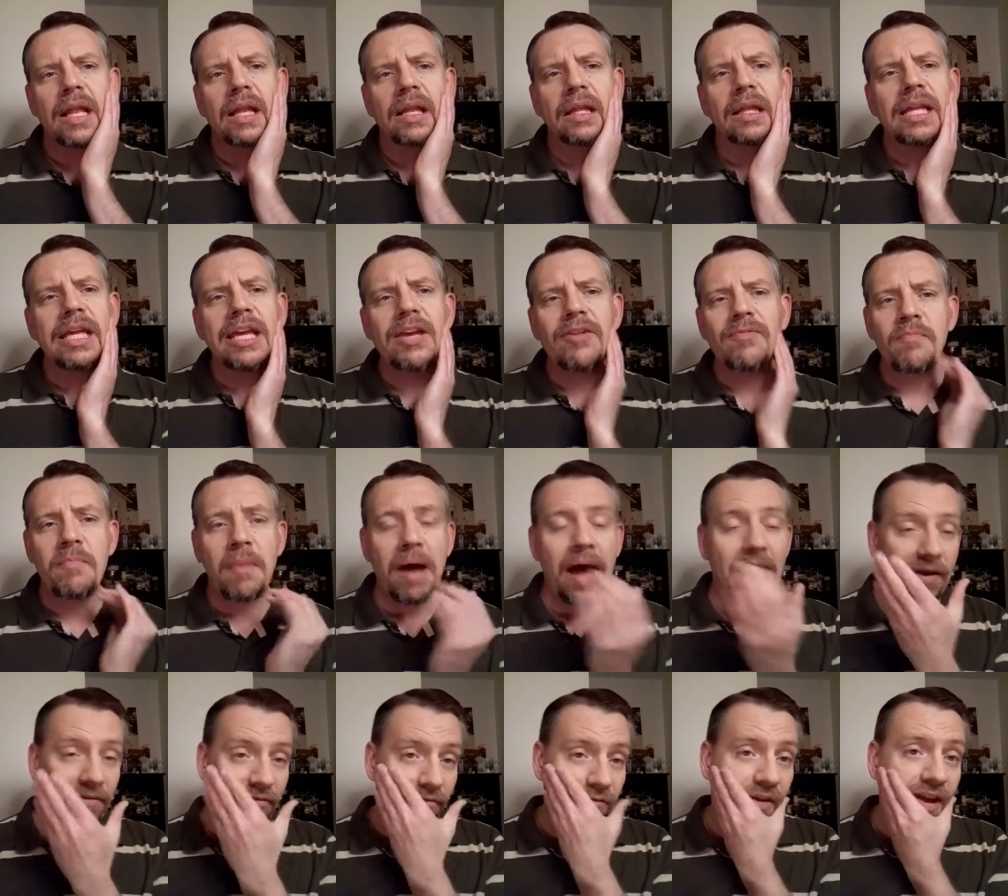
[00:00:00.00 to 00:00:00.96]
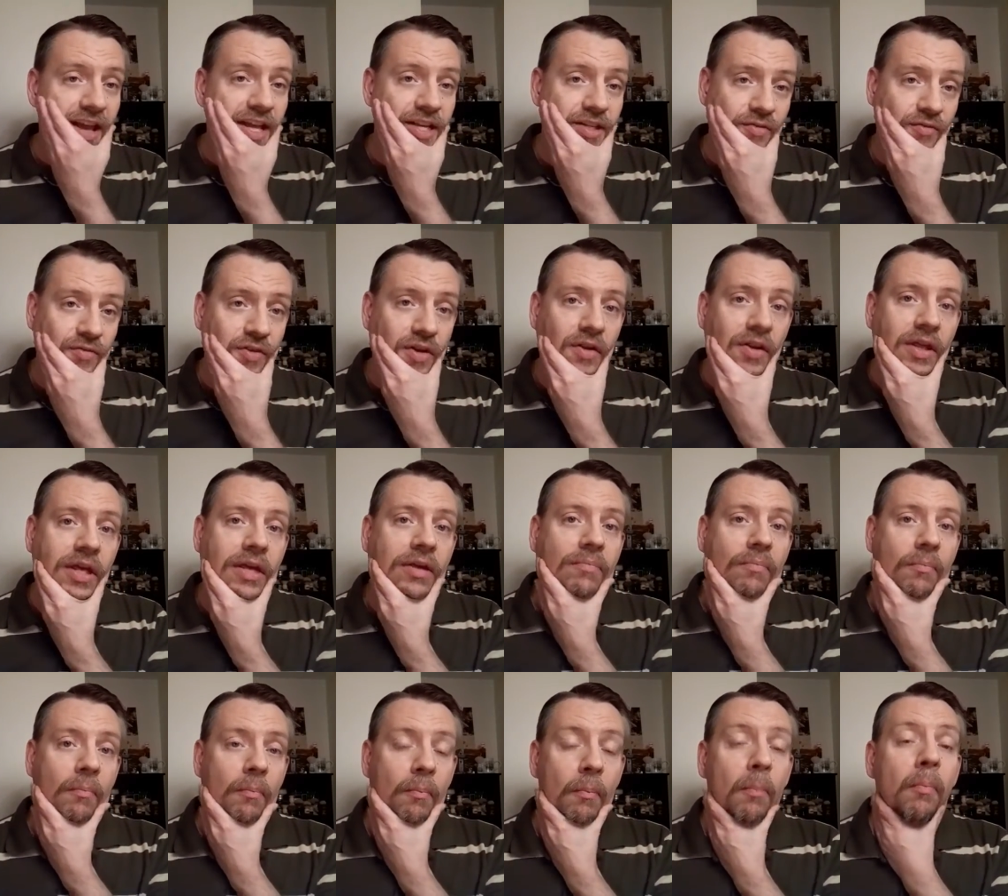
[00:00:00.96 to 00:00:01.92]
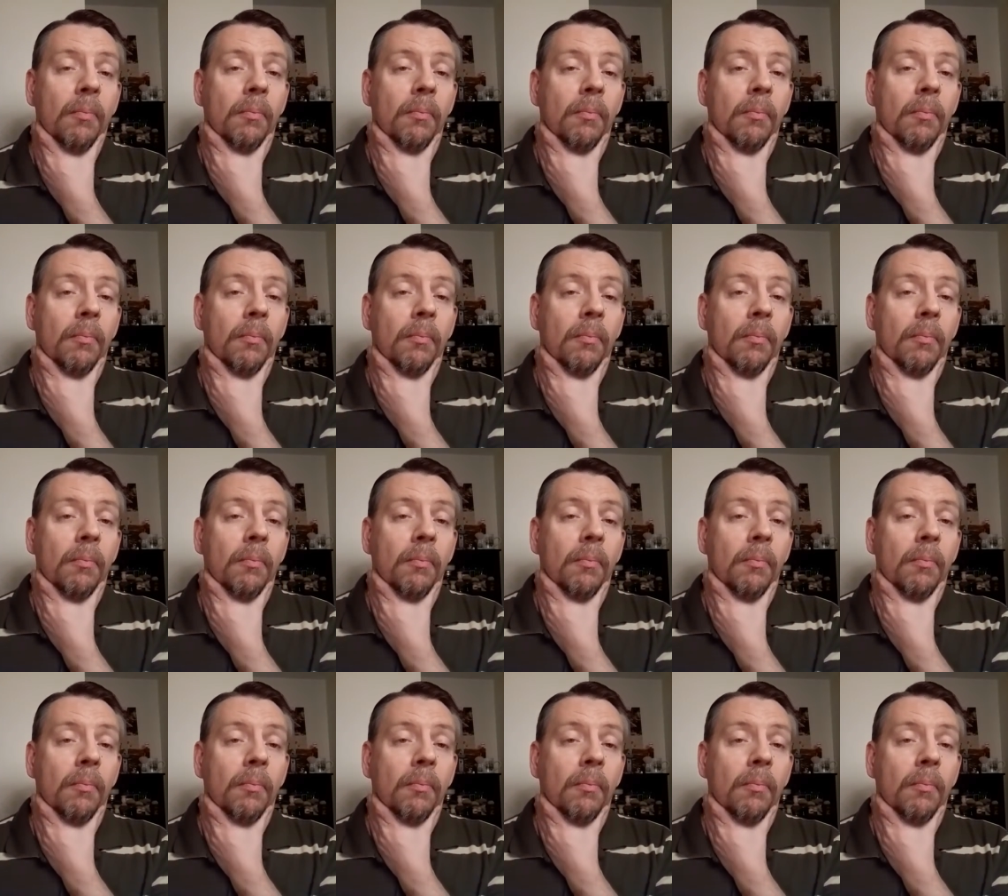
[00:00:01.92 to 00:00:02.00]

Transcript: leave my face feeling